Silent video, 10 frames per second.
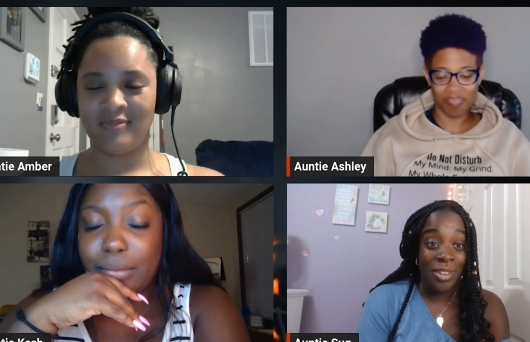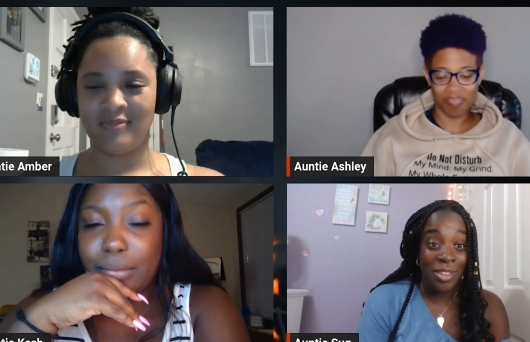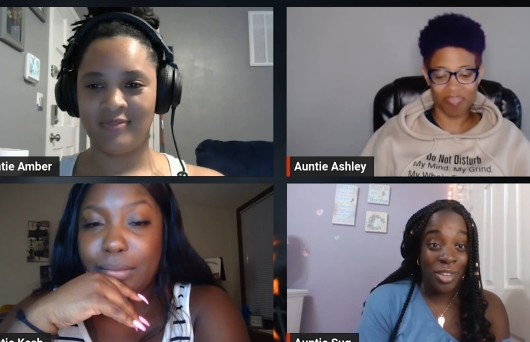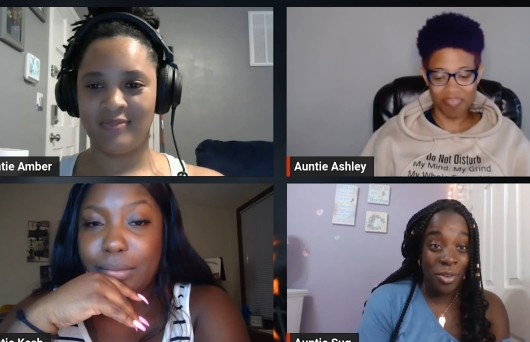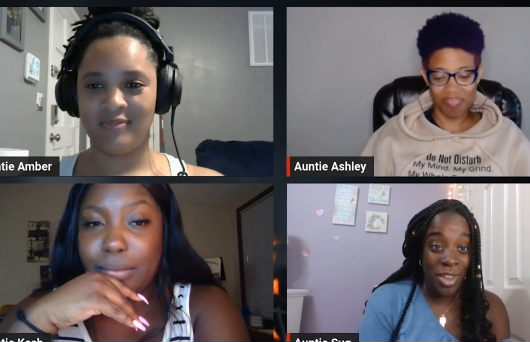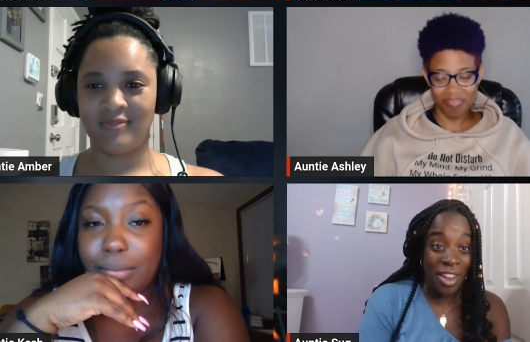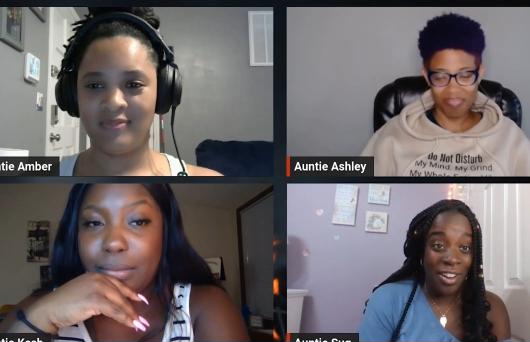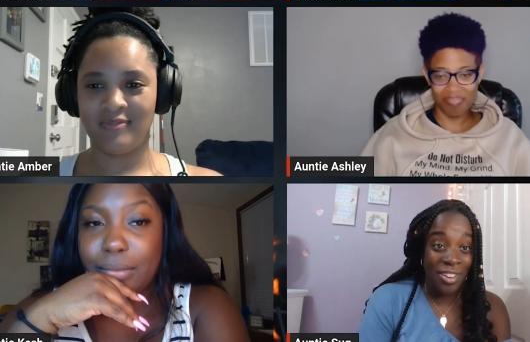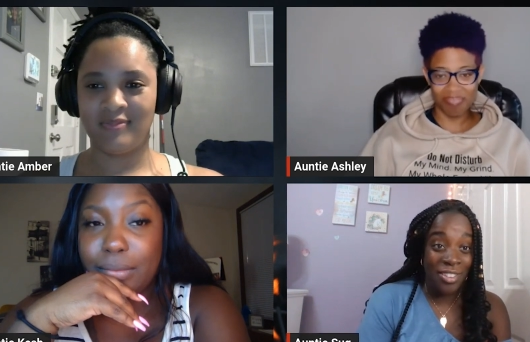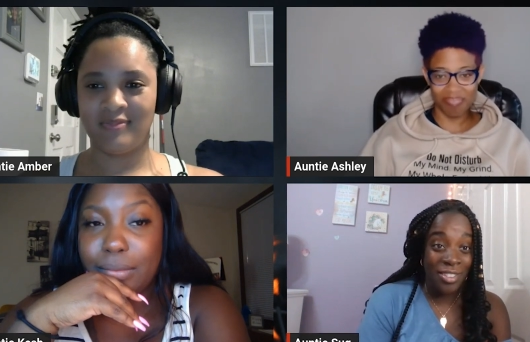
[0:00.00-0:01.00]
Speaker 1: Two
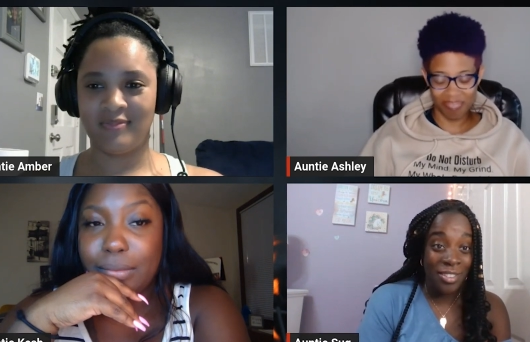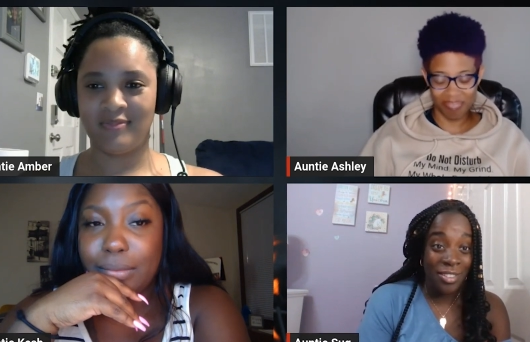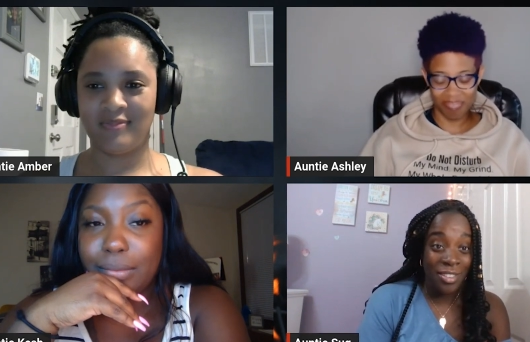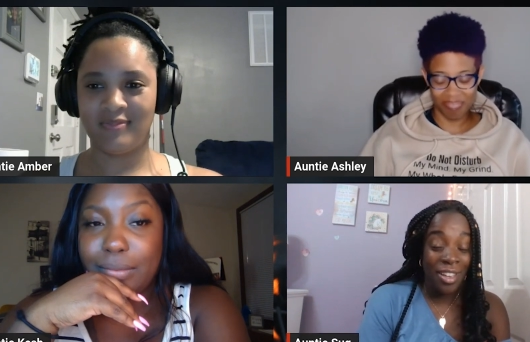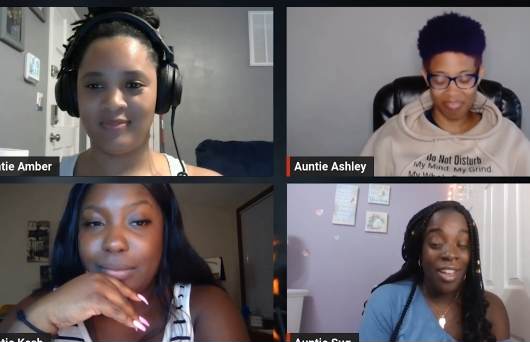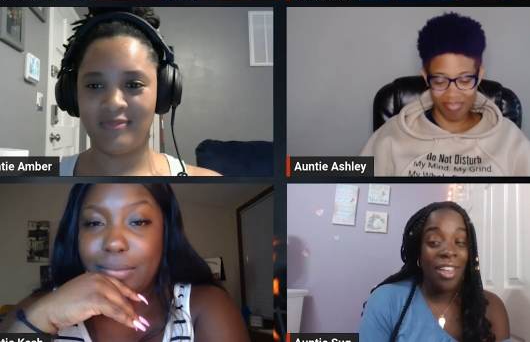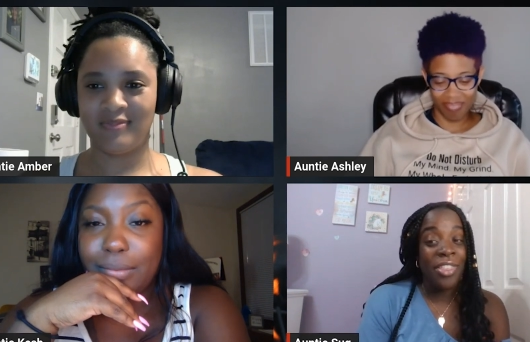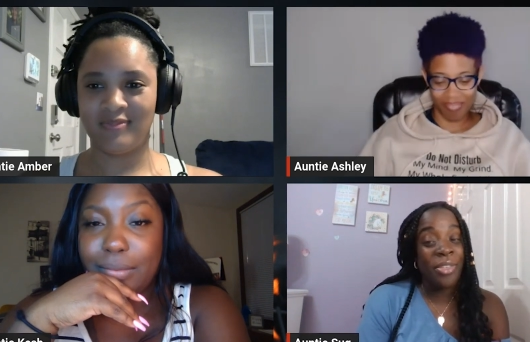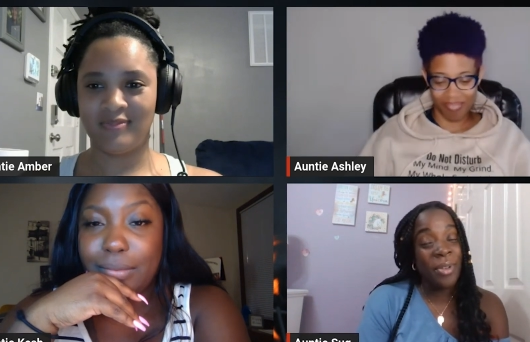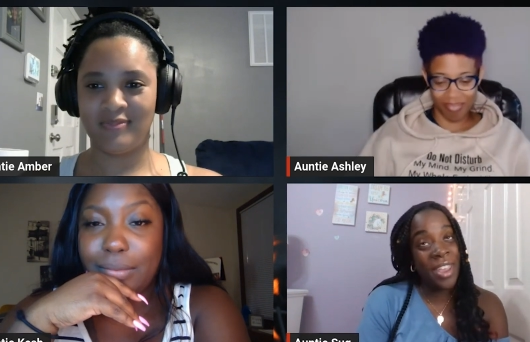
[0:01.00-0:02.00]
years,
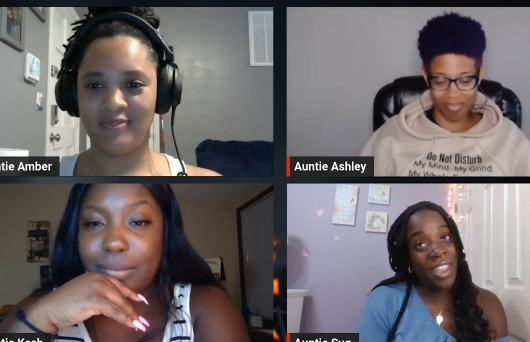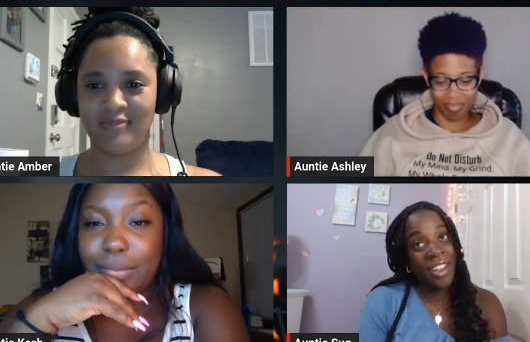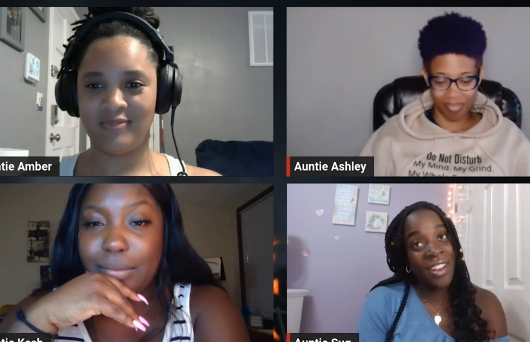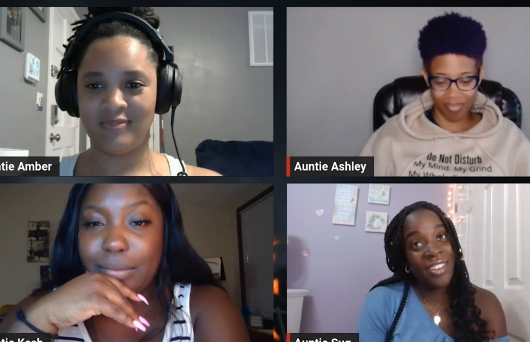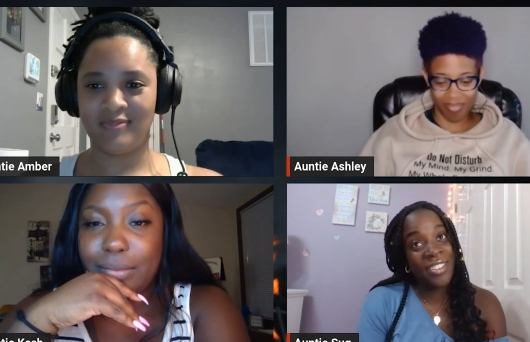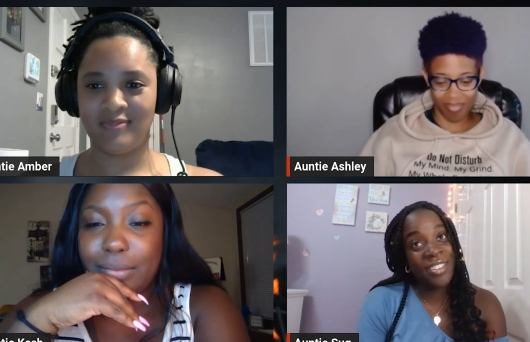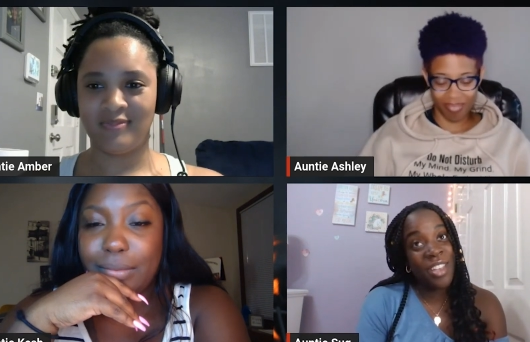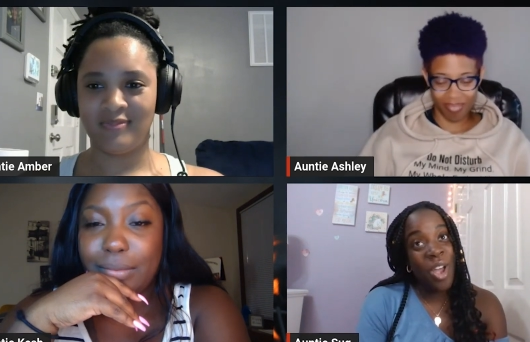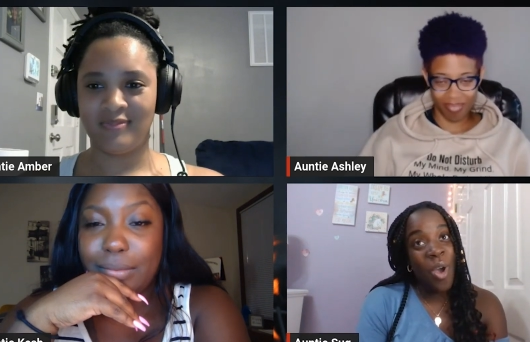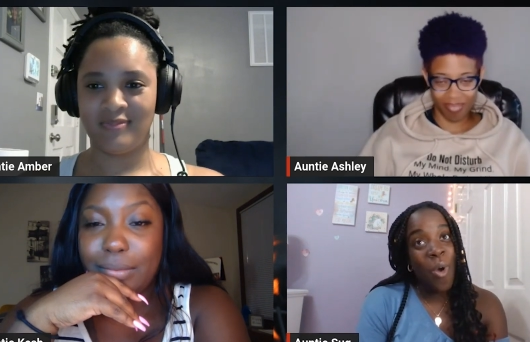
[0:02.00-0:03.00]
three years,
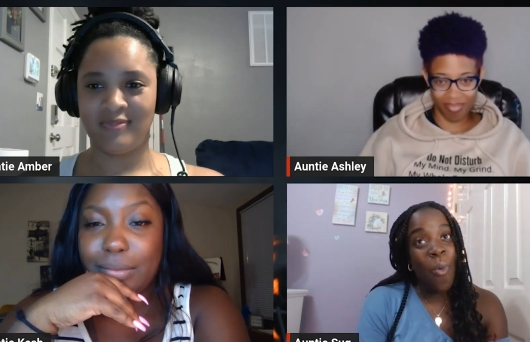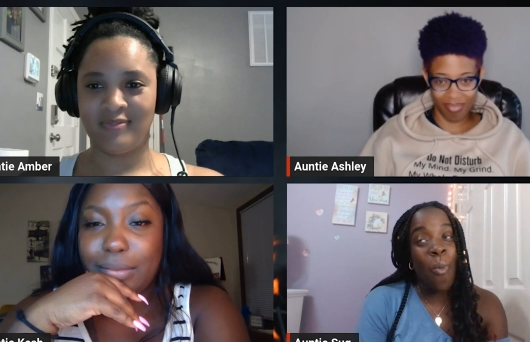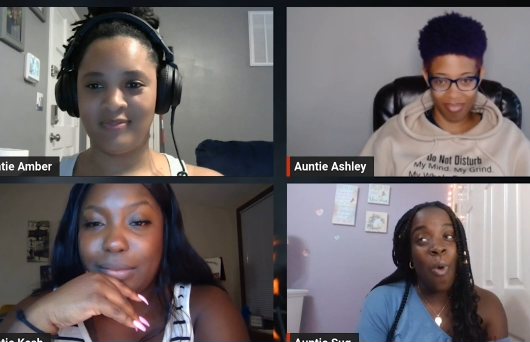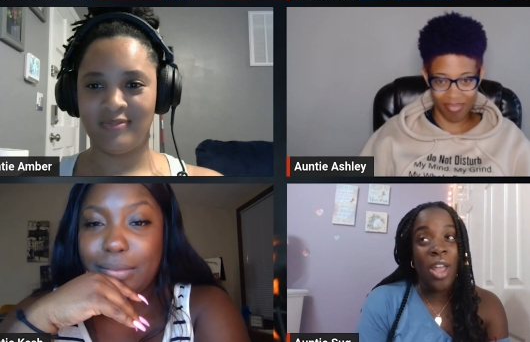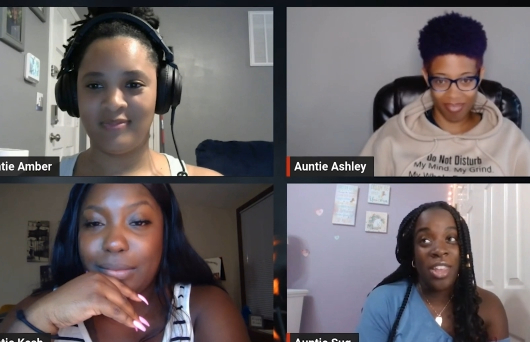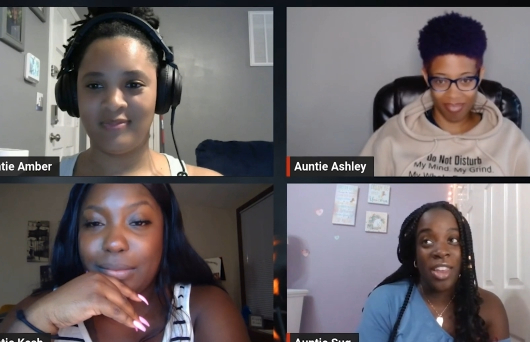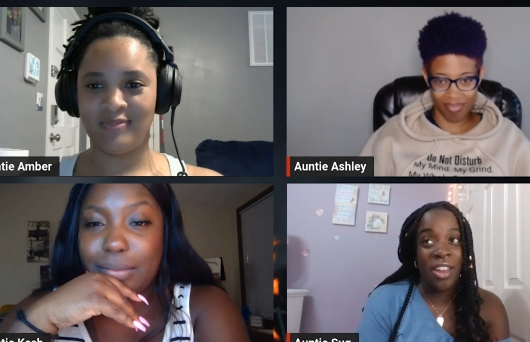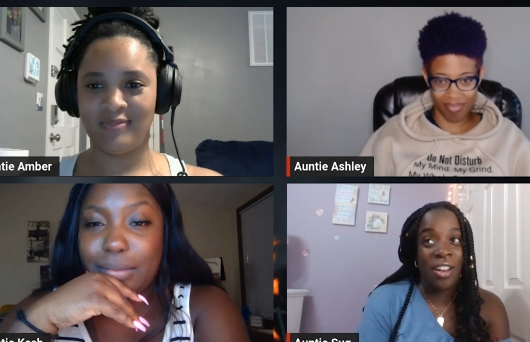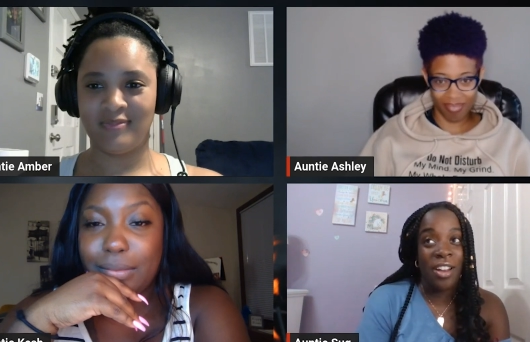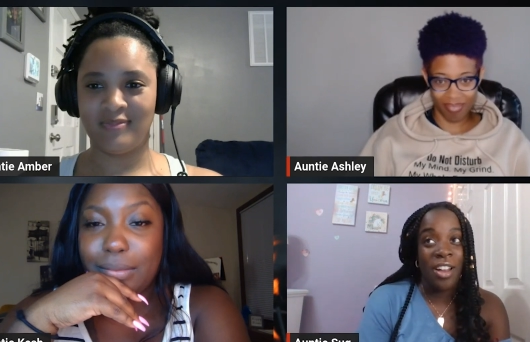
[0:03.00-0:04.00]
one
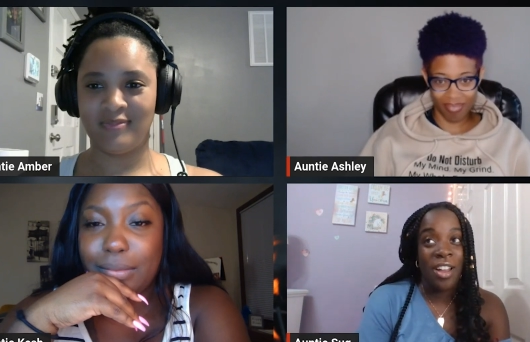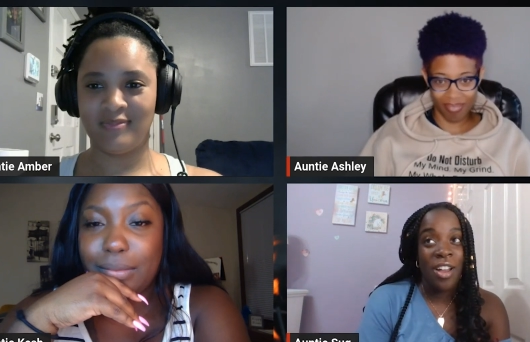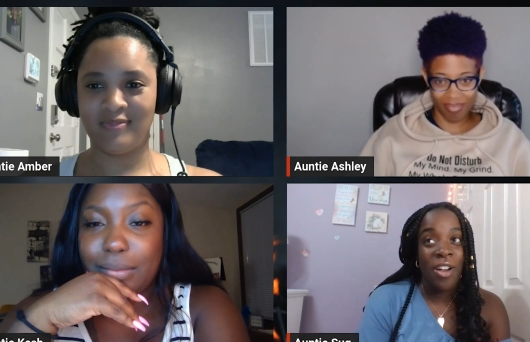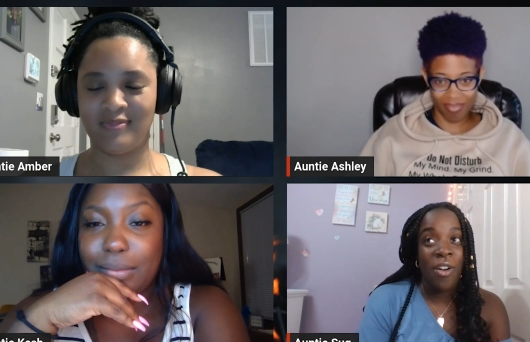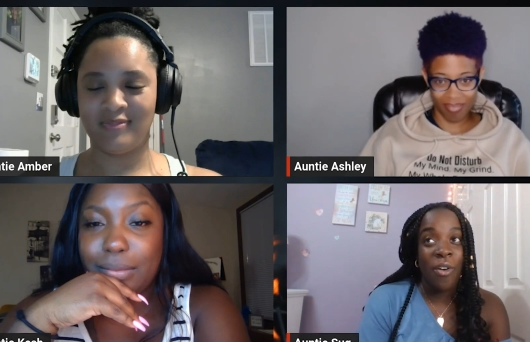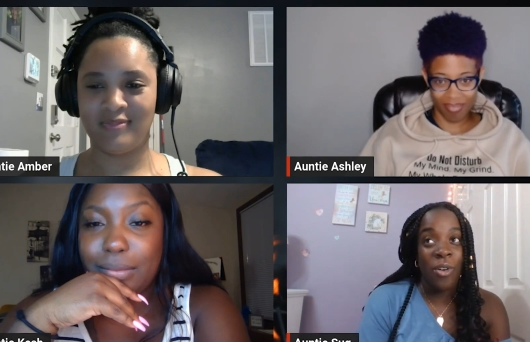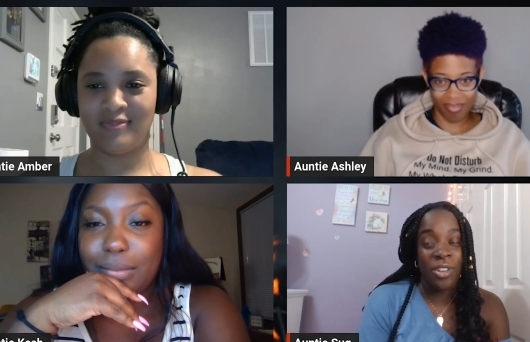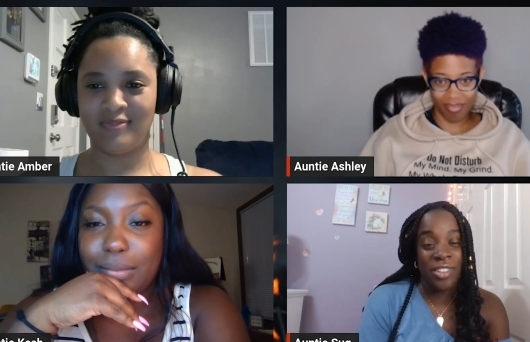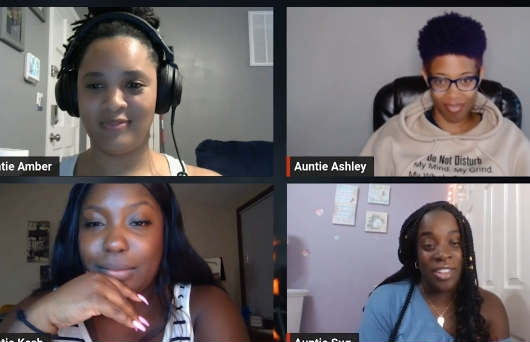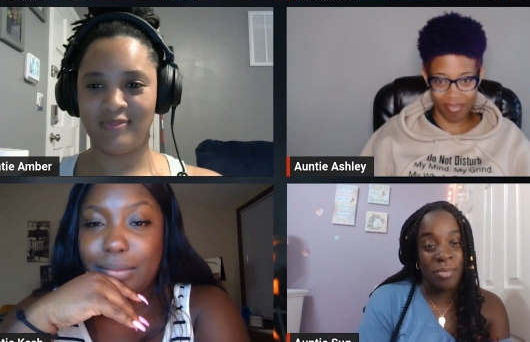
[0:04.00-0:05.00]
year, or
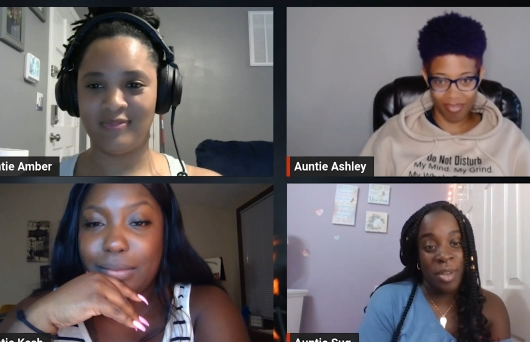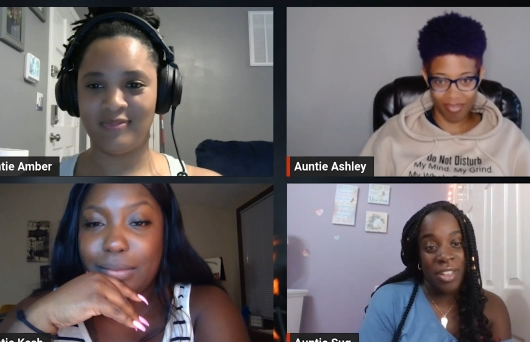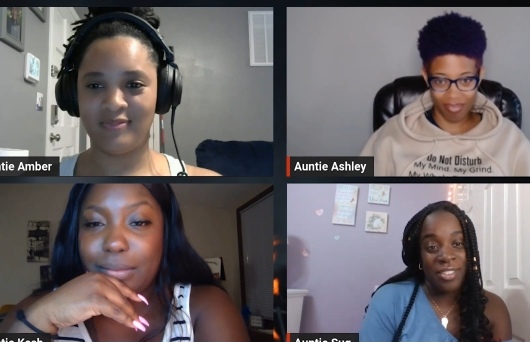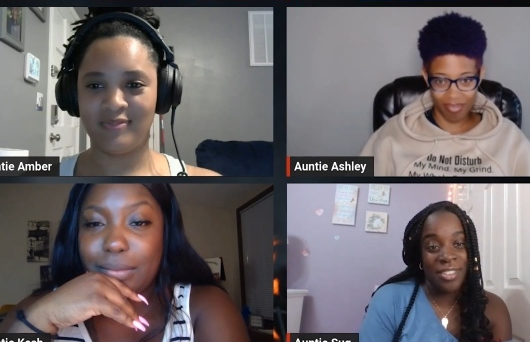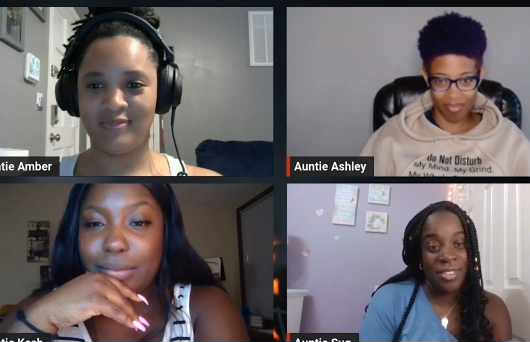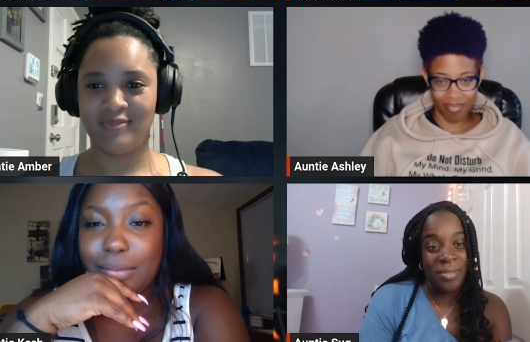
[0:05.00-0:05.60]
six months.